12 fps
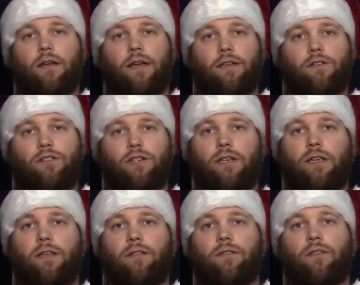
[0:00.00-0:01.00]
and
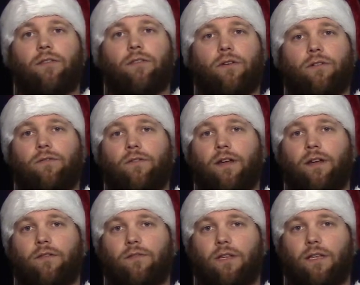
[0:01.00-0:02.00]
G, the 3rd fret
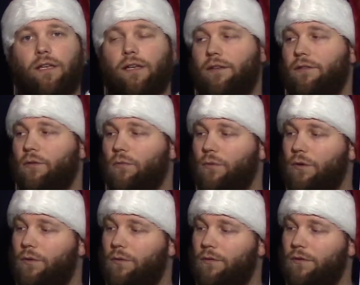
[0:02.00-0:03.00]
of the E. The
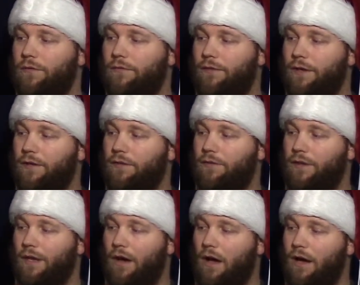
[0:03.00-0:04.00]
root, the 5th,
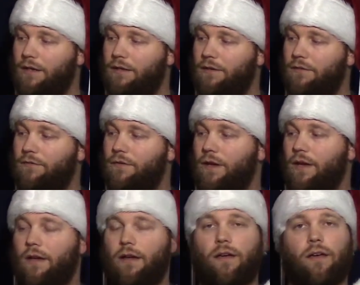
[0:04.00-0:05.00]
the octave,
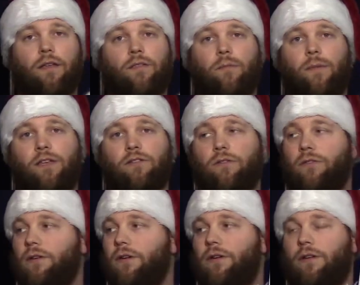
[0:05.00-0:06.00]
the major
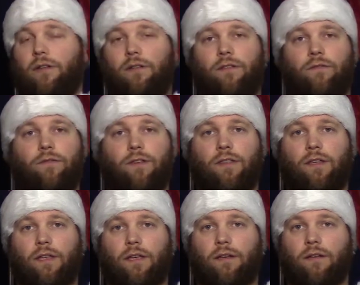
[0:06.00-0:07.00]
3rd, the 5th
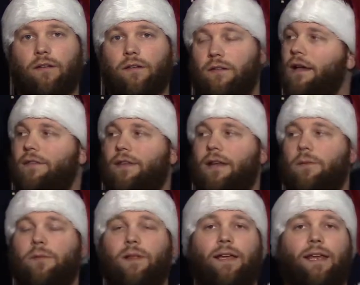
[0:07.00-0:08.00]
again. And then I
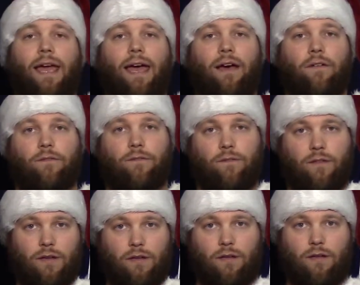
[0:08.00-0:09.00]
play an F,
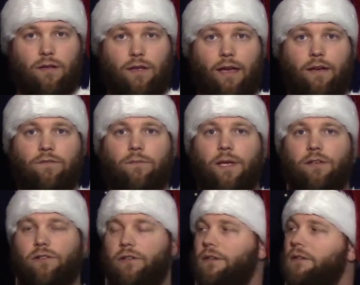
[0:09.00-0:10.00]
F
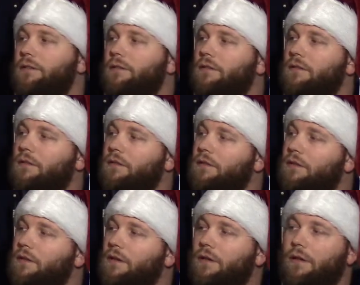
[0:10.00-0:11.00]
major,
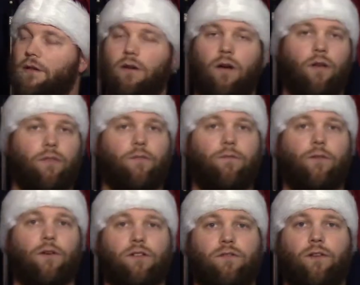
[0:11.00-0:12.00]
on the
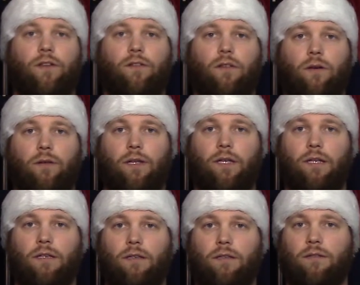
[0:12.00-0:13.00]
1st fret of the low
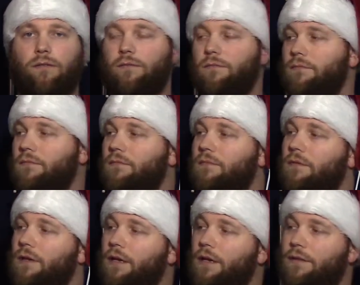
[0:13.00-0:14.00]
E,
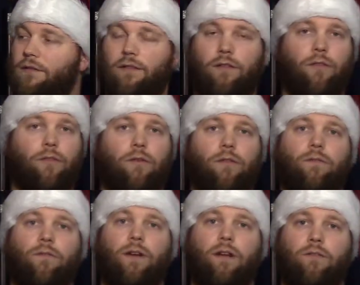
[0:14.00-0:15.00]
then the 3rd
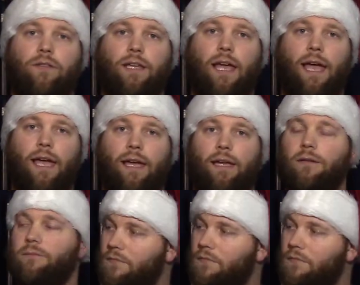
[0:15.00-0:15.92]
fret of the A,